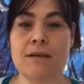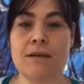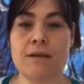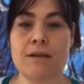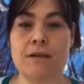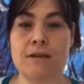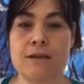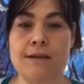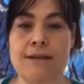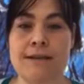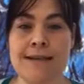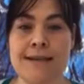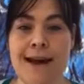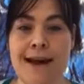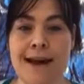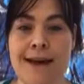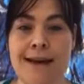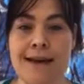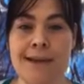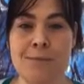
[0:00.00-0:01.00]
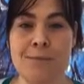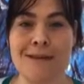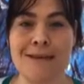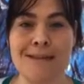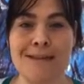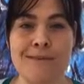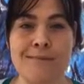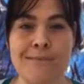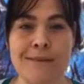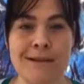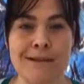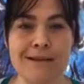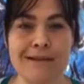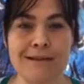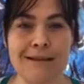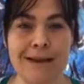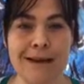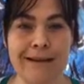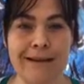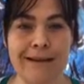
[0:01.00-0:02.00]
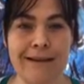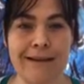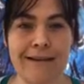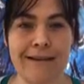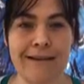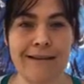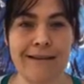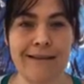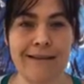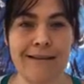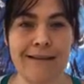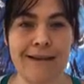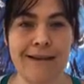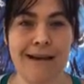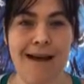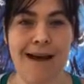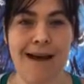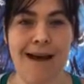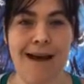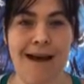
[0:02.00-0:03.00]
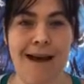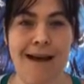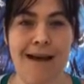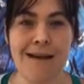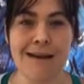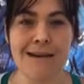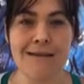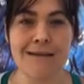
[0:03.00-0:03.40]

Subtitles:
your dad was military, and